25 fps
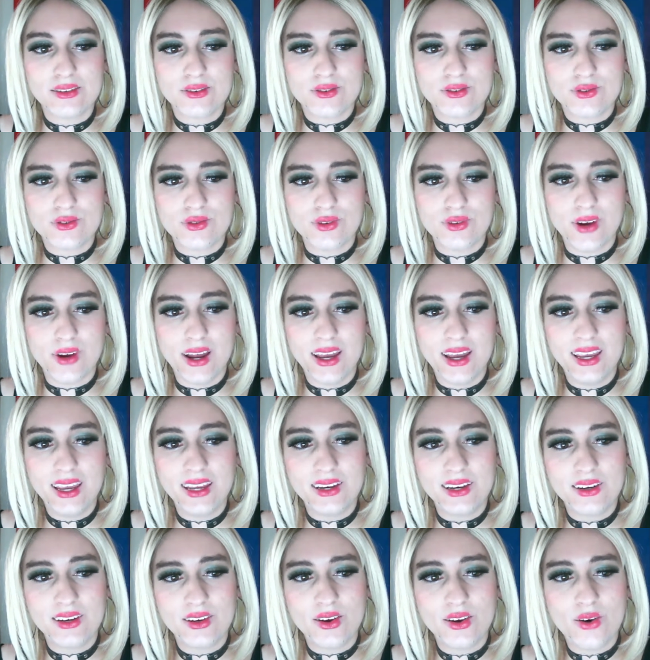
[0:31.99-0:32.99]

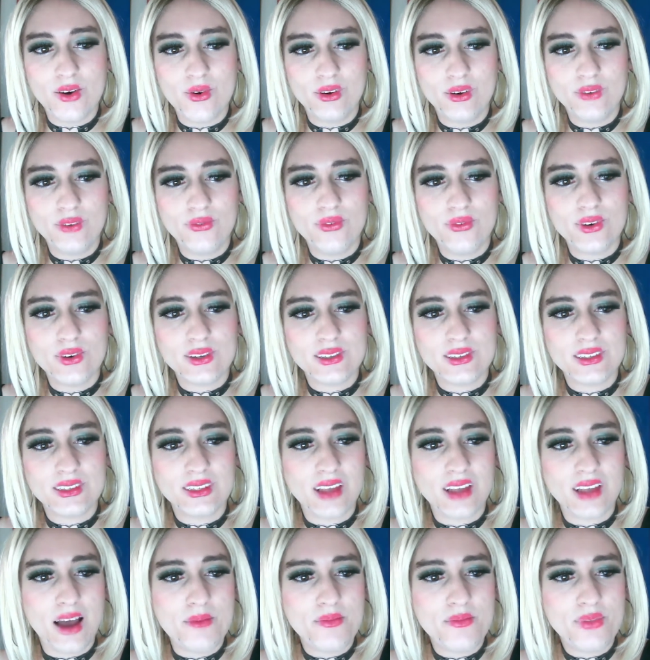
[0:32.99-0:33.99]
tried going for
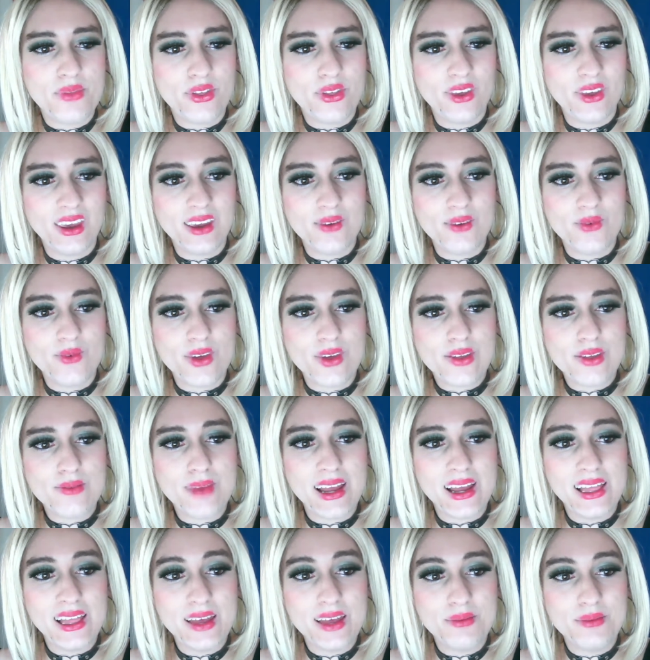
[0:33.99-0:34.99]
something with
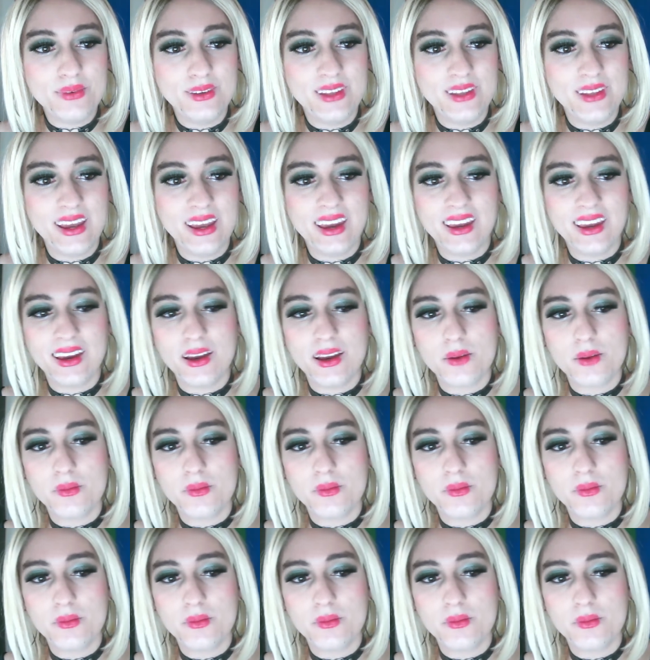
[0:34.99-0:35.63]
my lipstick,